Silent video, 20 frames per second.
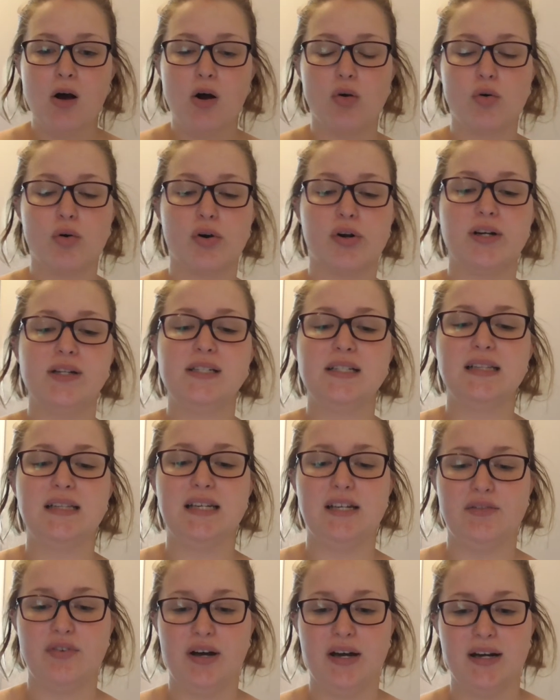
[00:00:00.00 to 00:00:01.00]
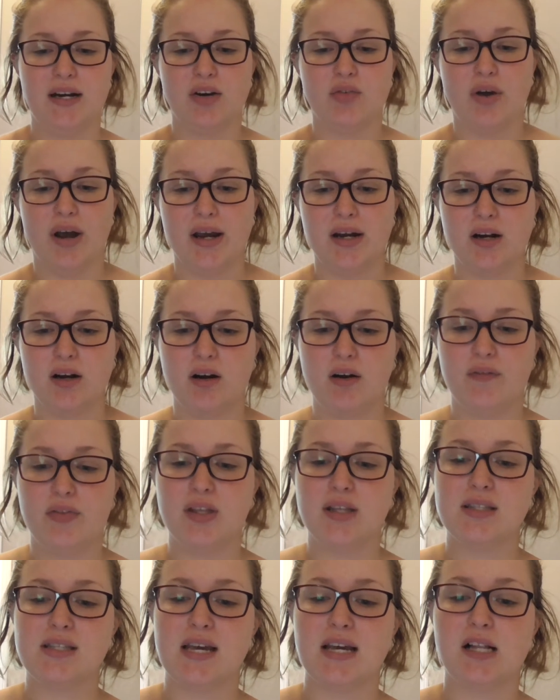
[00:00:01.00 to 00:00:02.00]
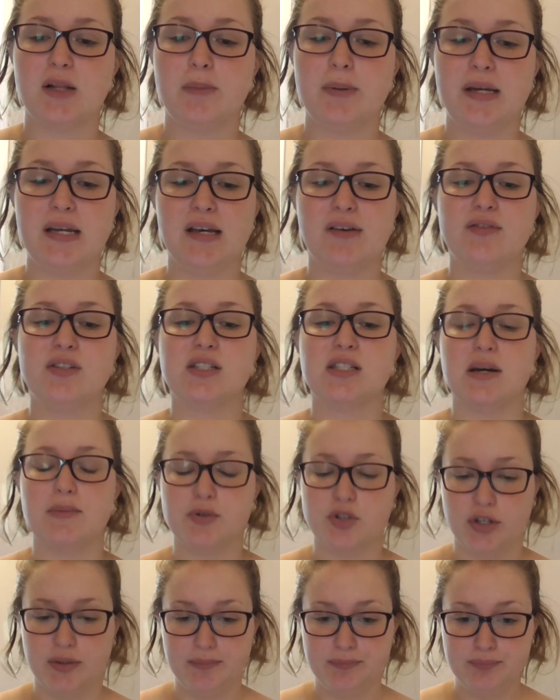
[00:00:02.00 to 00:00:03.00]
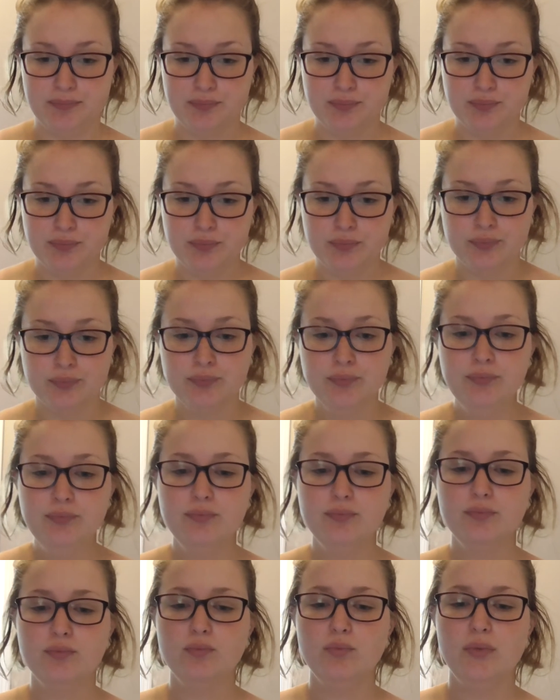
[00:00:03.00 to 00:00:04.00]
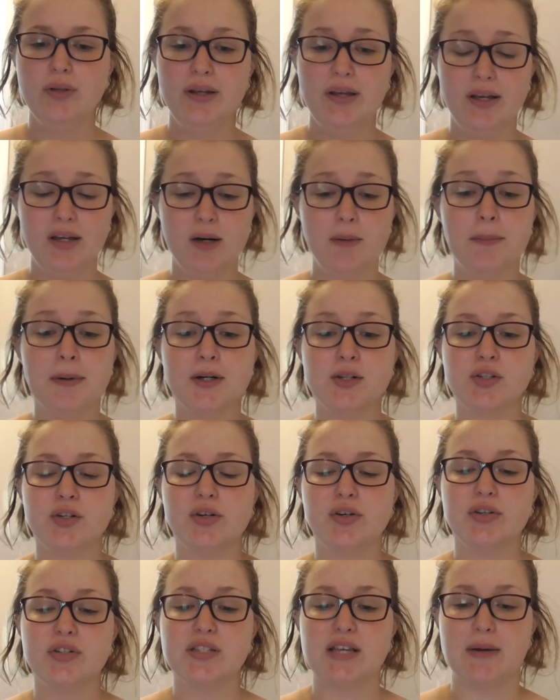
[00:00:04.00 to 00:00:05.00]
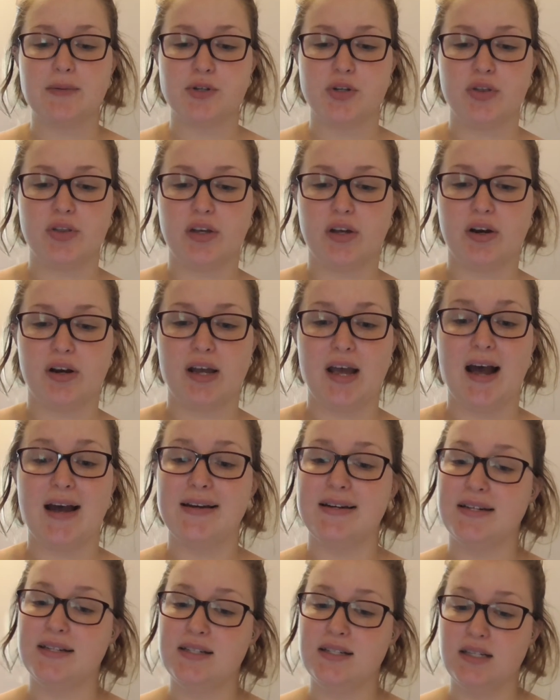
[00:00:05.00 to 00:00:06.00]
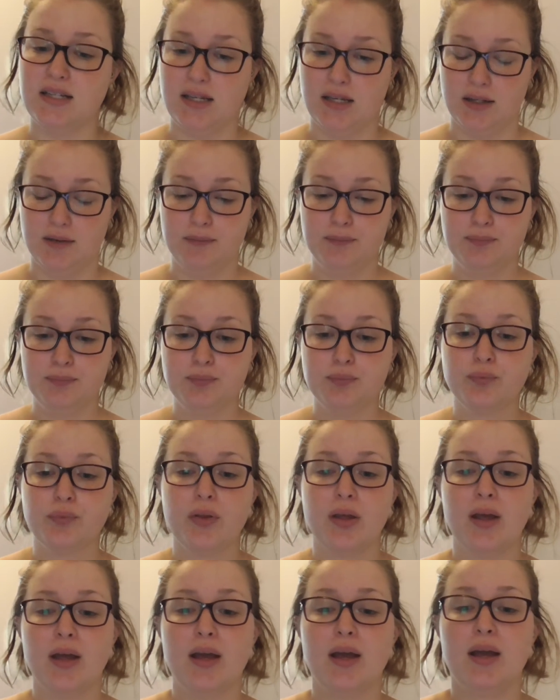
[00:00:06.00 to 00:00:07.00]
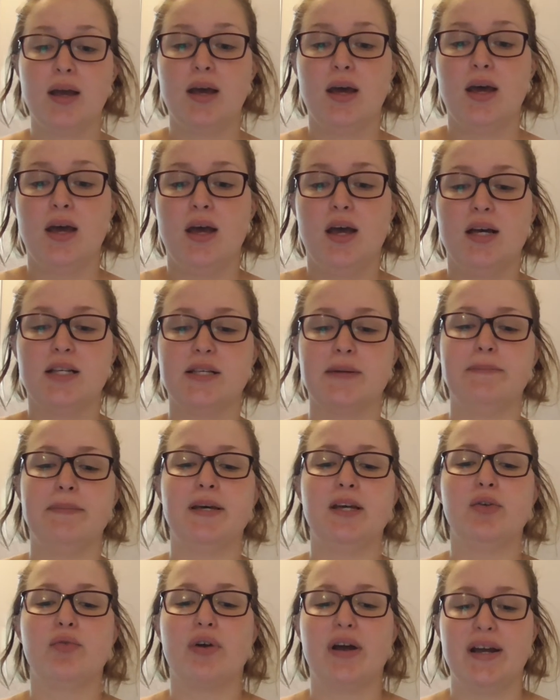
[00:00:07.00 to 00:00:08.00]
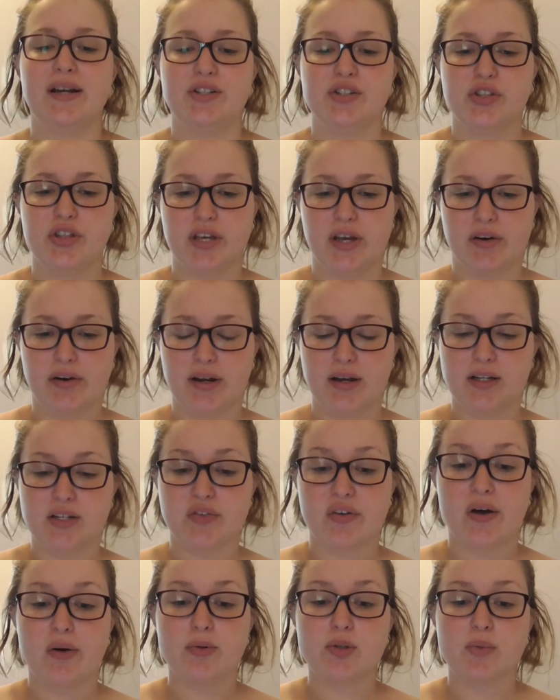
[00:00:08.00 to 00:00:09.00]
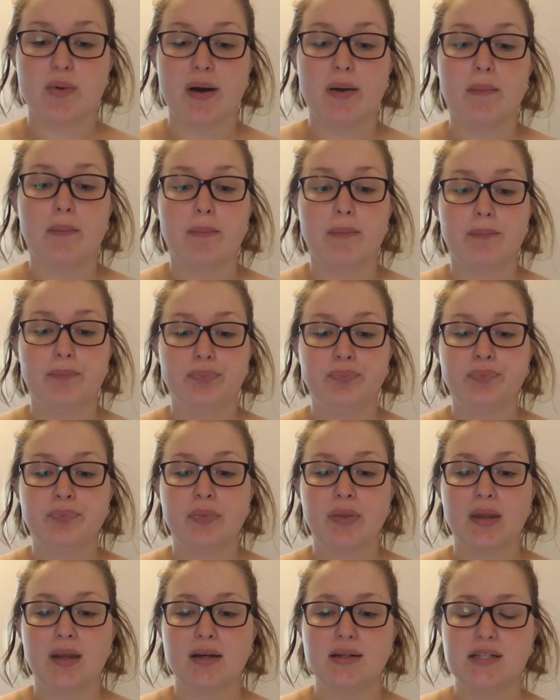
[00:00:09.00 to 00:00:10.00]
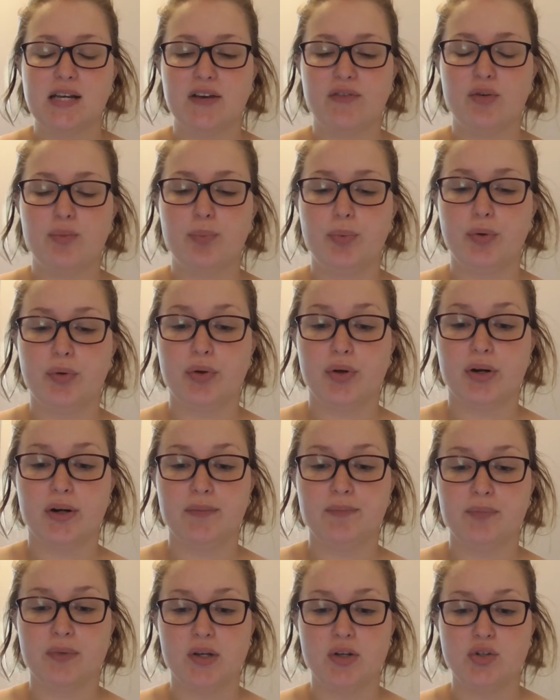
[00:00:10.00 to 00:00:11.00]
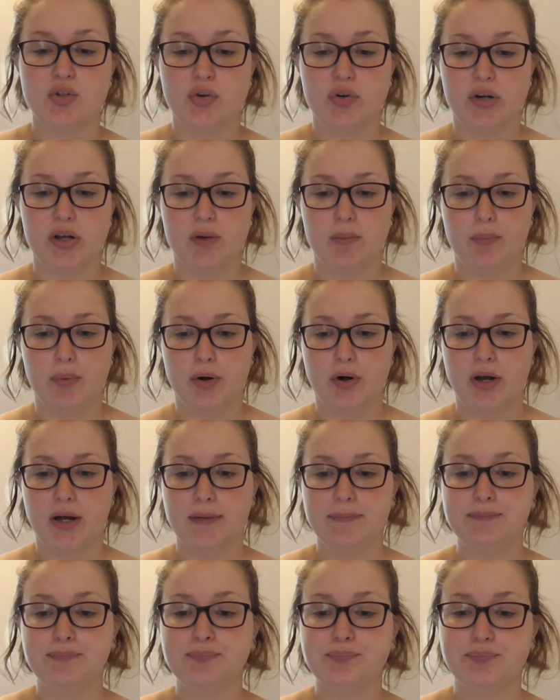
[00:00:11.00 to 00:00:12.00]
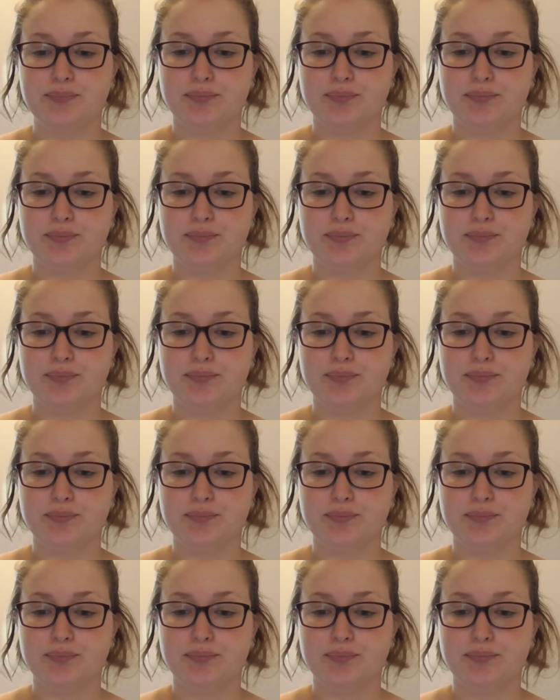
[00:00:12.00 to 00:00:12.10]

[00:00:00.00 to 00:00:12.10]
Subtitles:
According to Levine, a writer of the Encyclopedia of Deception, interpersonal deception theory, IDT, is a mid-range theory developed by David Buller and Judy Bergan